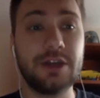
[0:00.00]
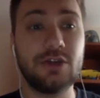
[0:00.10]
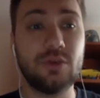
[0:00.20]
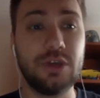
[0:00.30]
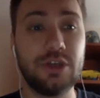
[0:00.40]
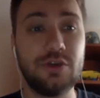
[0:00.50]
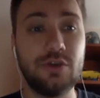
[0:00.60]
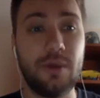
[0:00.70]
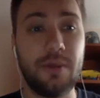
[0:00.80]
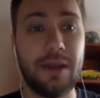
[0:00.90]
to which
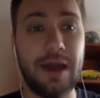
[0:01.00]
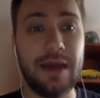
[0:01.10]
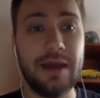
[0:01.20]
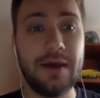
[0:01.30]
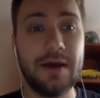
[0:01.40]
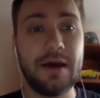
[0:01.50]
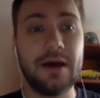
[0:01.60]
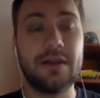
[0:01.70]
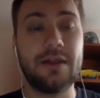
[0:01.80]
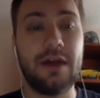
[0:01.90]
you apply
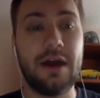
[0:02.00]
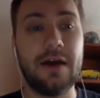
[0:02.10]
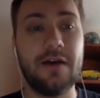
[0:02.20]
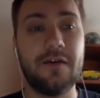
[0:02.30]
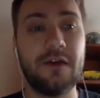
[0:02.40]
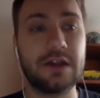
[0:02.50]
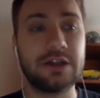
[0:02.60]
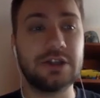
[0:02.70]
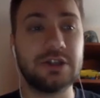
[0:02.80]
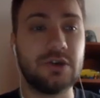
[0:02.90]
their
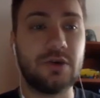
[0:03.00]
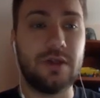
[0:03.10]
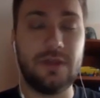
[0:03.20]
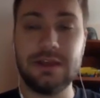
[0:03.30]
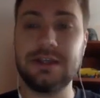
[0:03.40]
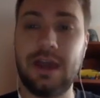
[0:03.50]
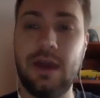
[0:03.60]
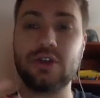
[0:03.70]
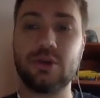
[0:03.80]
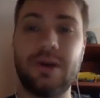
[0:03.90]
function. So in this
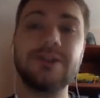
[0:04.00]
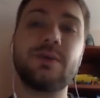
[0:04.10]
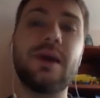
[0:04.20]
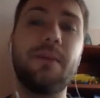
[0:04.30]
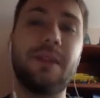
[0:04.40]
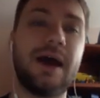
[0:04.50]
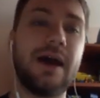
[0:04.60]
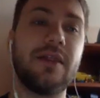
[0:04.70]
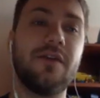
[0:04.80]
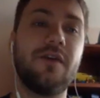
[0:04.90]
case, once we
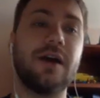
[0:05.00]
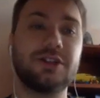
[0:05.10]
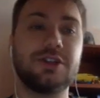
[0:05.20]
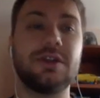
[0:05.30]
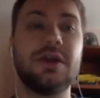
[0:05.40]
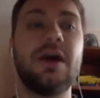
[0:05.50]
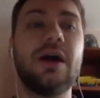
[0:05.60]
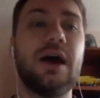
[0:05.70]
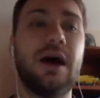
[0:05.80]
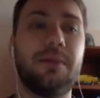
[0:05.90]
apply the function
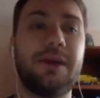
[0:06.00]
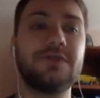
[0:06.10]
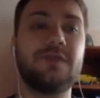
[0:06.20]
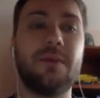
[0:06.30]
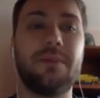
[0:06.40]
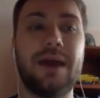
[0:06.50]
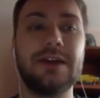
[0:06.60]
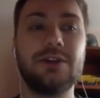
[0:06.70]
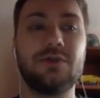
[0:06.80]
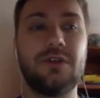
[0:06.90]
append, we apply
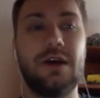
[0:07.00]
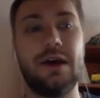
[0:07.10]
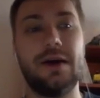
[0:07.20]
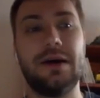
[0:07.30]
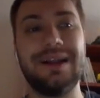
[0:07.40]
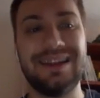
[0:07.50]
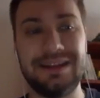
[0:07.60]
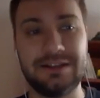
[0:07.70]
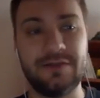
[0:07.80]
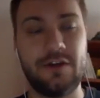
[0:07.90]
it to their
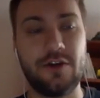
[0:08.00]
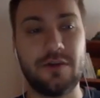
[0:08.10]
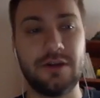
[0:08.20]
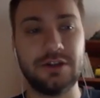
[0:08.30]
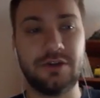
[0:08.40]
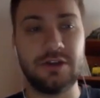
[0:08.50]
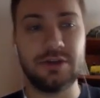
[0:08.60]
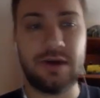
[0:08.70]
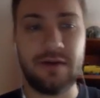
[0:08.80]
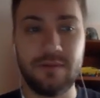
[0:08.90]
list variable. So
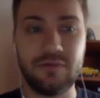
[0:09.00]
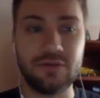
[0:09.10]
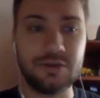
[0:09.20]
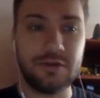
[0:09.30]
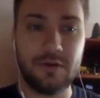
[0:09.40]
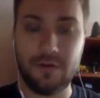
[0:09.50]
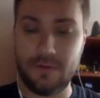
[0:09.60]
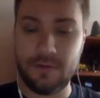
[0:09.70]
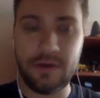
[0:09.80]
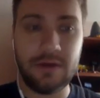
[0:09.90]
that's why we put
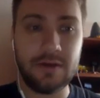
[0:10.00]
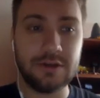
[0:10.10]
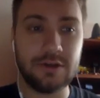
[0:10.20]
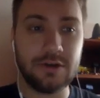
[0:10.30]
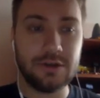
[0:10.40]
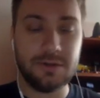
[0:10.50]
dot,